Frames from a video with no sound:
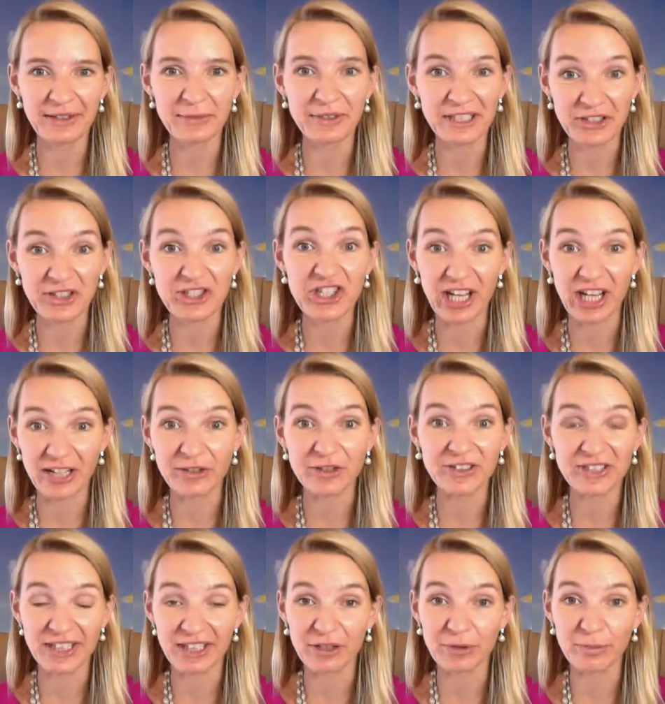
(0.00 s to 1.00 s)
we did a shadow
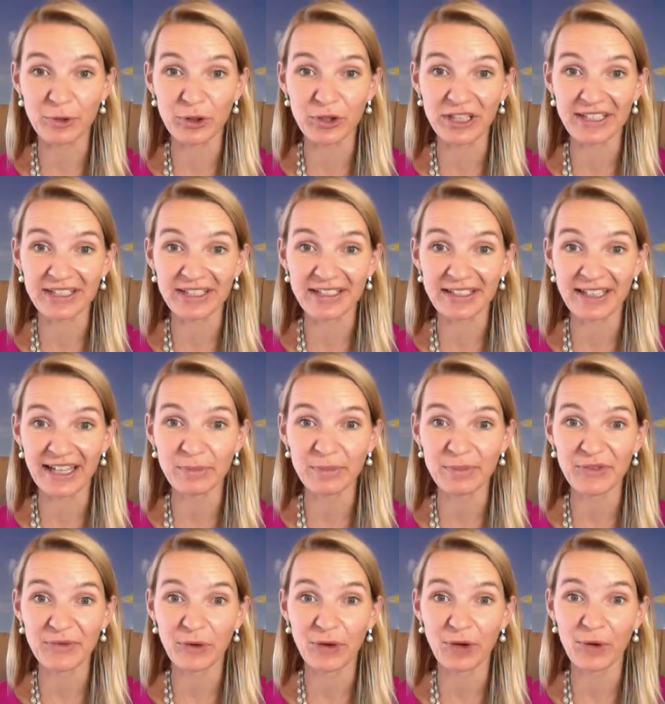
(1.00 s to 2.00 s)
ceremony the night
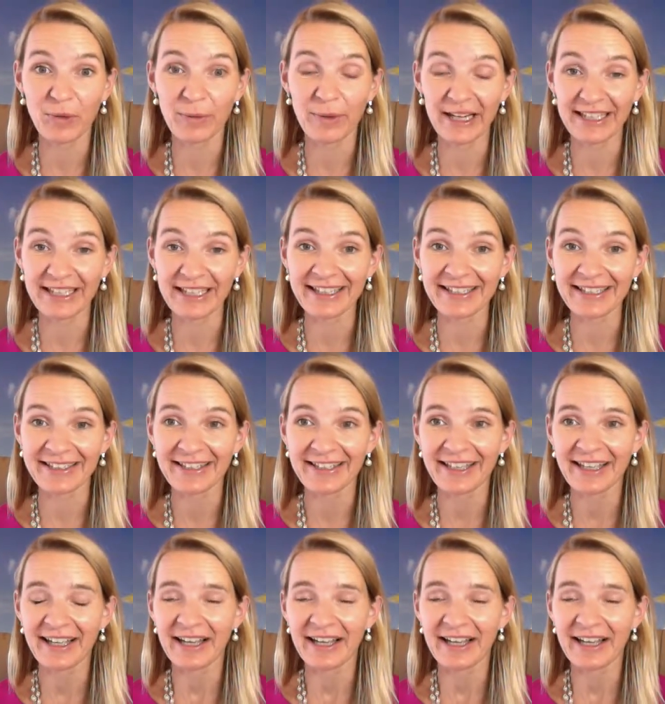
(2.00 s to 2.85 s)
before our wedding